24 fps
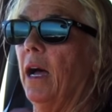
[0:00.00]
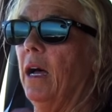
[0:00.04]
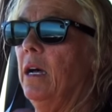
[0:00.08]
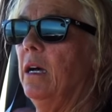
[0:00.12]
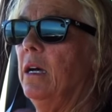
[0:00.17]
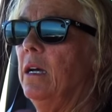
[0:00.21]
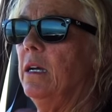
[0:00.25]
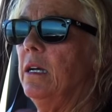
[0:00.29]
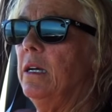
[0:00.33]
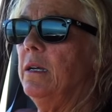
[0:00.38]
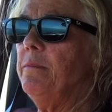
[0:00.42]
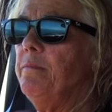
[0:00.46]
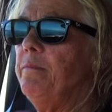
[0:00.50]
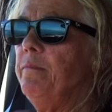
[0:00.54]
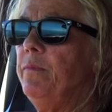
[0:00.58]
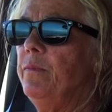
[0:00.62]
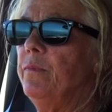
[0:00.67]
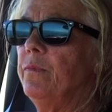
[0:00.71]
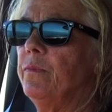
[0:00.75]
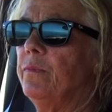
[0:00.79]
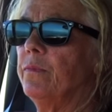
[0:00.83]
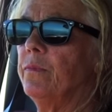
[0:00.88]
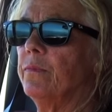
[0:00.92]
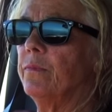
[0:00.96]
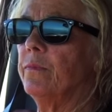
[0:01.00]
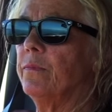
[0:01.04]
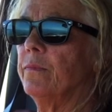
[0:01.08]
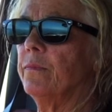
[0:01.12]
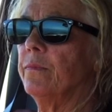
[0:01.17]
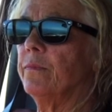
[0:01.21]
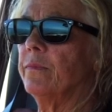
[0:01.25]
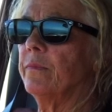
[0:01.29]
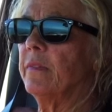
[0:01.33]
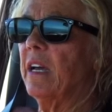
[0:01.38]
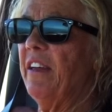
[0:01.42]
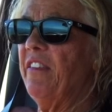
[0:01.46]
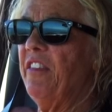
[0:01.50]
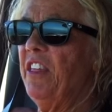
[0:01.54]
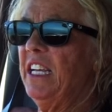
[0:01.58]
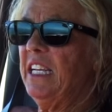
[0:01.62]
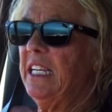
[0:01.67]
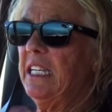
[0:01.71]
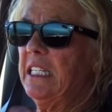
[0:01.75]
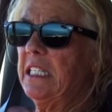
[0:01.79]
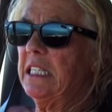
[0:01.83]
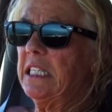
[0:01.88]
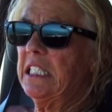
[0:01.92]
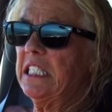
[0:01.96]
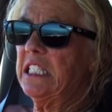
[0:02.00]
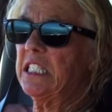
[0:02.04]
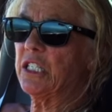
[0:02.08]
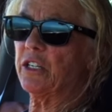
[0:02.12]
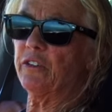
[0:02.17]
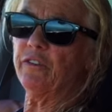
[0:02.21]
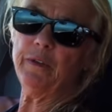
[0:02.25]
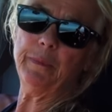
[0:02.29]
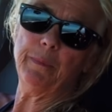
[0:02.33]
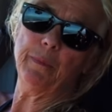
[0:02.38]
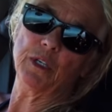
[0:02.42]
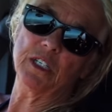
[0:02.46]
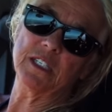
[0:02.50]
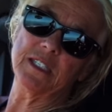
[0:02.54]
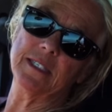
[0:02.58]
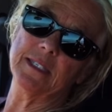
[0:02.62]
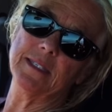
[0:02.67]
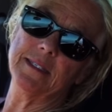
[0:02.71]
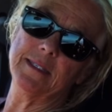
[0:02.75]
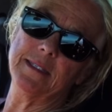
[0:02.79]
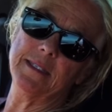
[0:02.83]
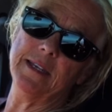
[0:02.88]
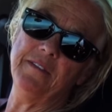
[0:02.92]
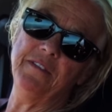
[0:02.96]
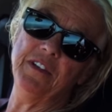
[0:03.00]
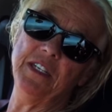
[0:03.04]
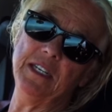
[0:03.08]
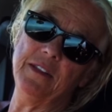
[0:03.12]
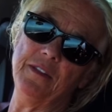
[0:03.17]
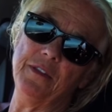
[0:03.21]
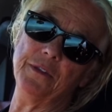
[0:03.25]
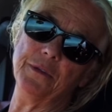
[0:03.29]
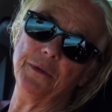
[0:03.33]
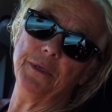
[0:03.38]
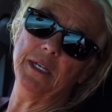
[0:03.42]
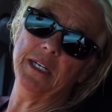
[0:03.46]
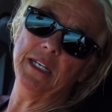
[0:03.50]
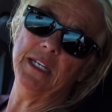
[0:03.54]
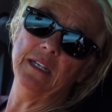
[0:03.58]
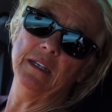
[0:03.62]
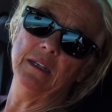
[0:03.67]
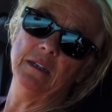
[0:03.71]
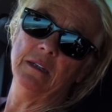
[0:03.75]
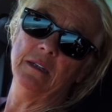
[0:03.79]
I think the surf report's at 73.